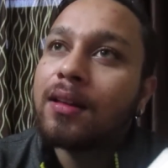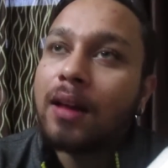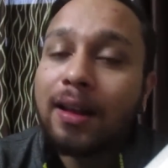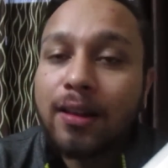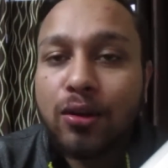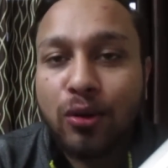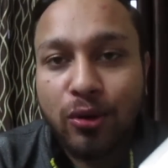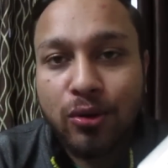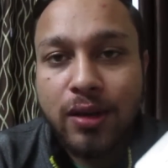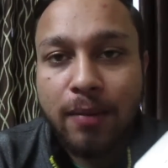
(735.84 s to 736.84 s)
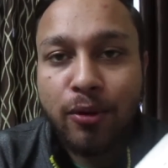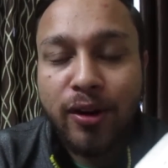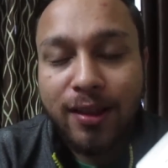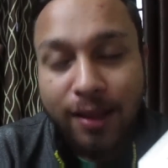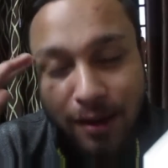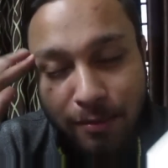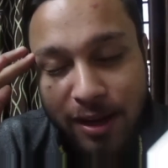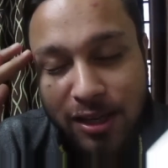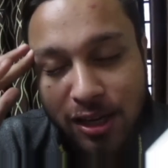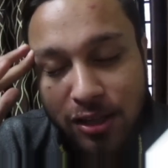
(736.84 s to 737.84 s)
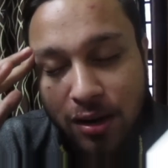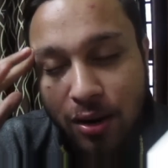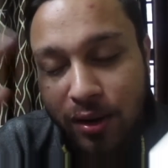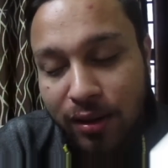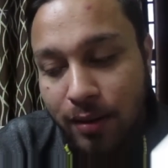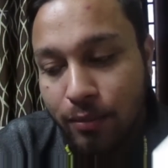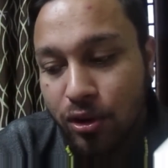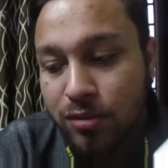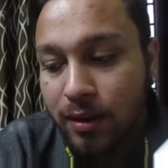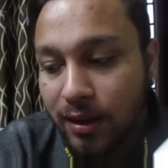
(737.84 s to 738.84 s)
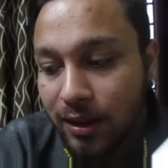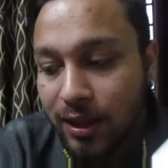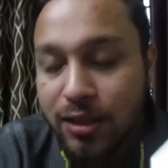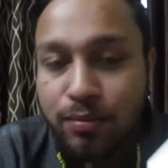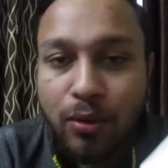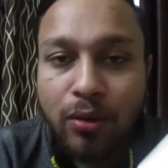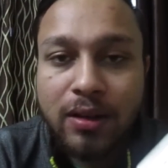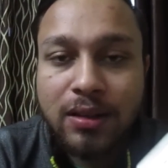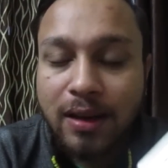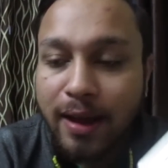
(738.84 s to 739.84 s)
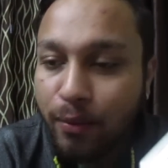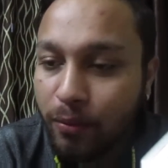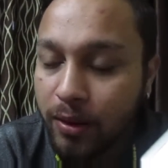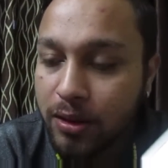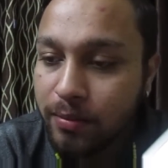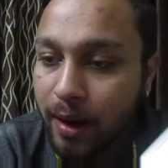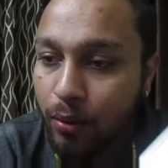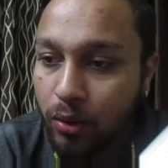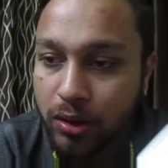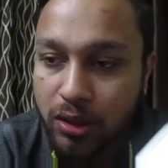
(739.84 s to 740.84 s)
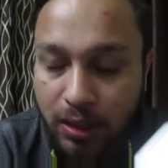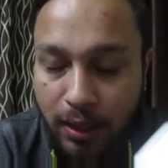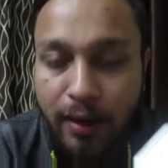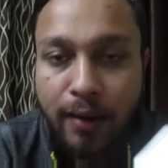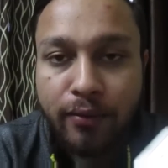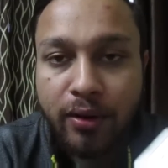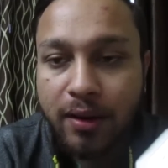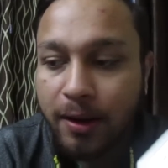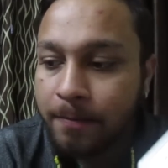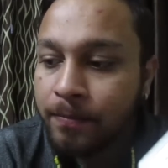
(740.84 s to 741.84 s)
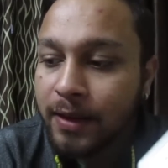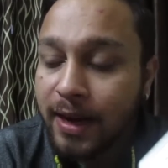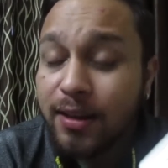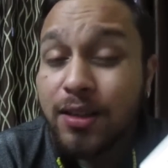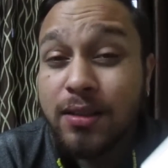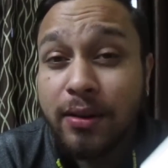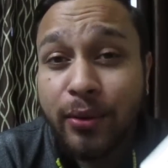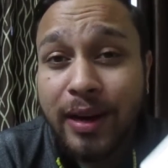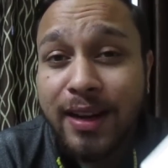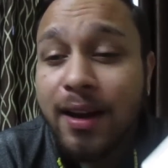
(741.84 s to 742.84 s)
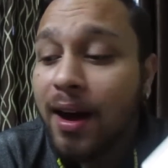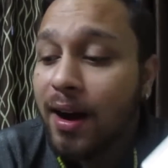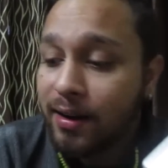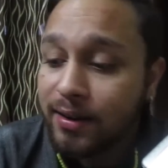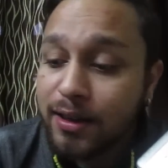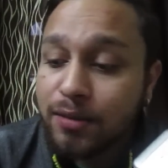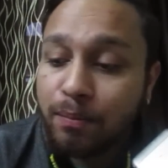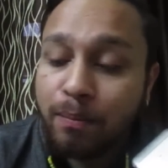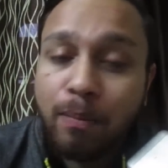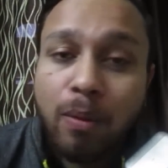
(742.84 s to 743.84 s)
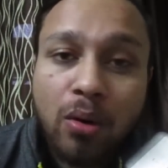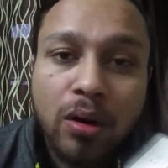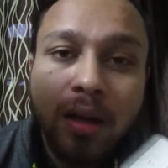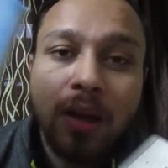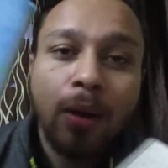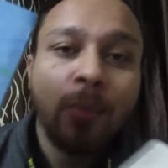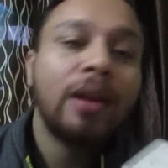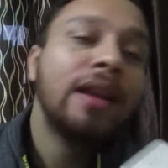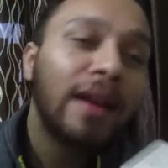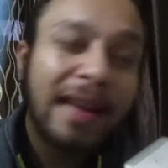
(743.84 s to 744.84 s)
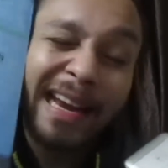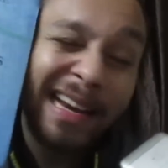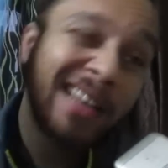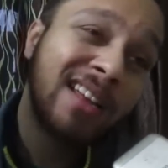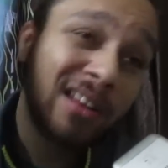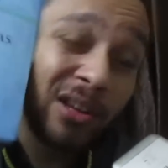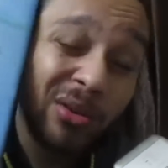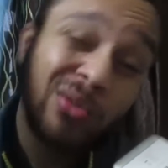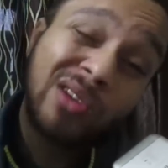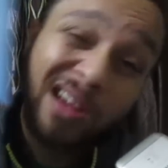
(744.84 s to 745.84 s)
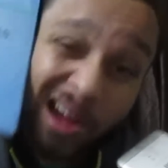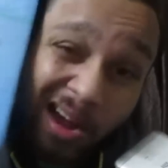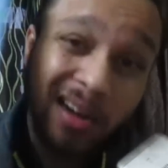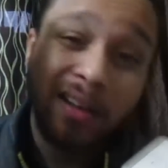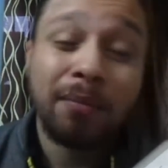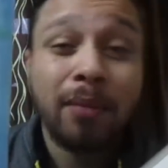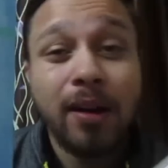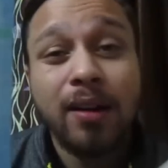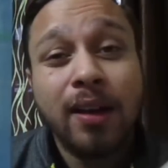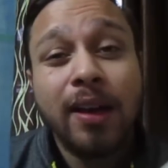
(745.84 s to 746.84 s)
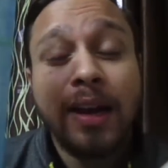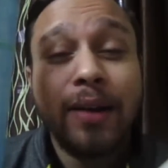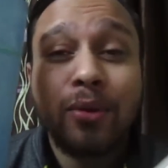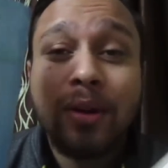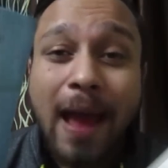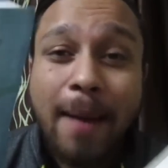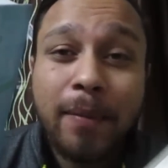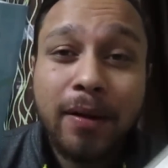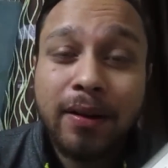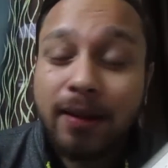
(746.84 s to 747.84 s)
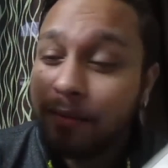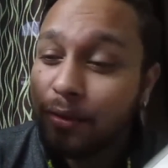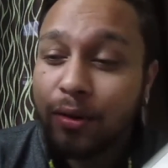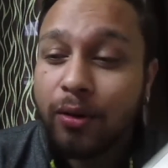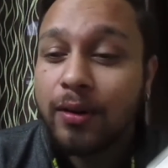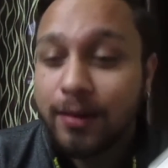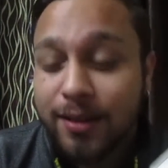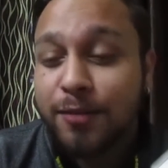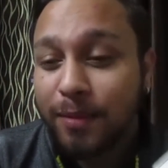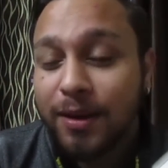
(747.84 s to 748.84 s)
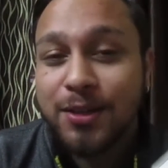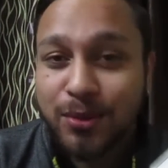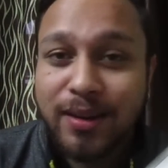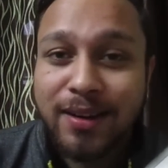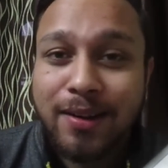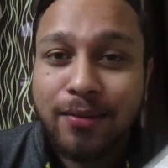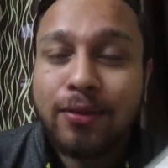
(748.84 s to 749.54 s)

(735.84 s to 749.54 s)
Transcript: Other gurus are putting their imagination out in their books, but this book is like verse by verse telling everything, and it's really hard. This book will hit you hard, but it won't happen if you're not spiritual enough.